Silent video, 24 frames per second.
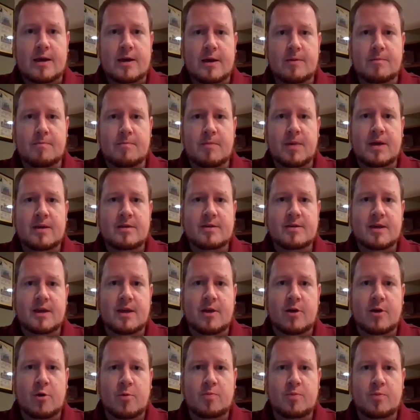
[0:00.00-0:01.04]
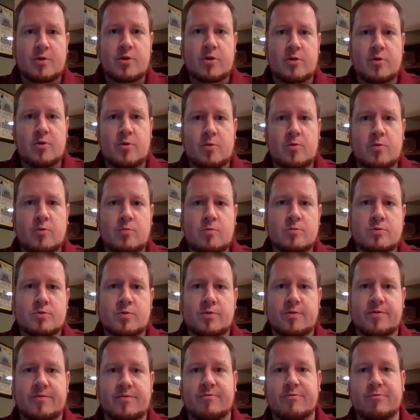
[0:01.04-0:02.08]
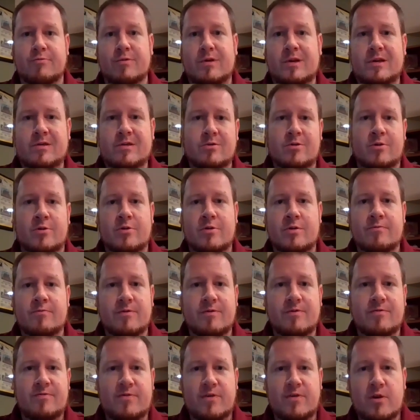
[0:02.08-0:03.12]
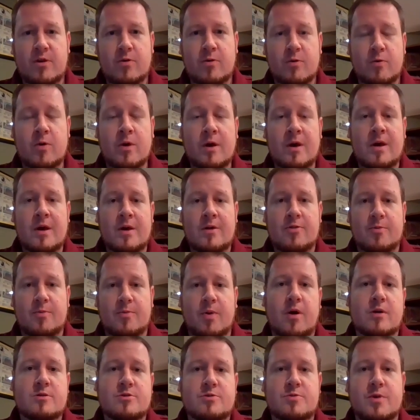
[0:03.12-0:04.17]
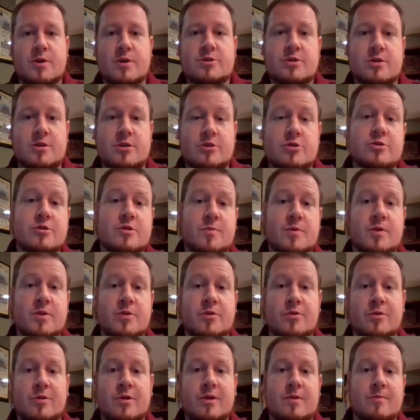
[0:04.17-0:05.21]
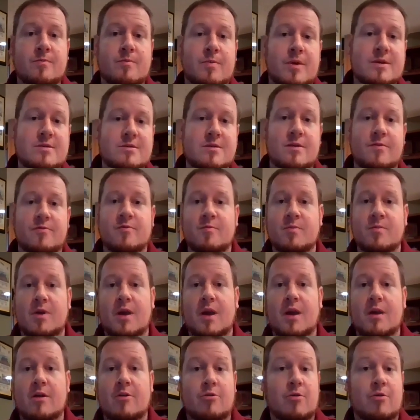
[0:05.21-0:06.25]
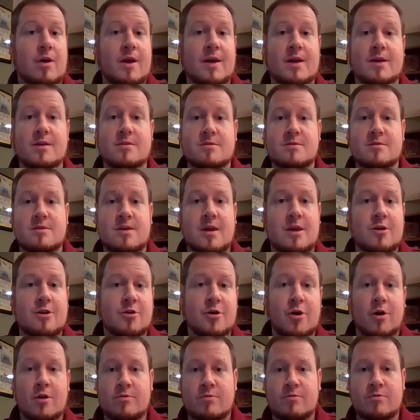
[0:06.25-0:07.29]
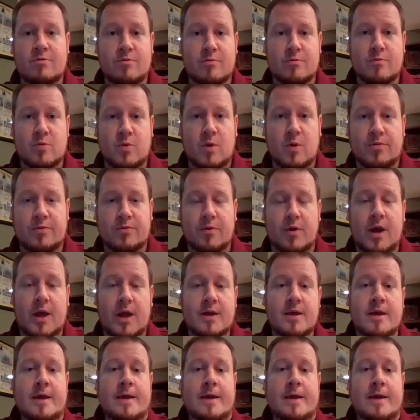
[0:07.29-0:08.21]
meant to help you sort of relearn and review the punctuation that you should have been learning basically from grades kindergarten through 12th grade.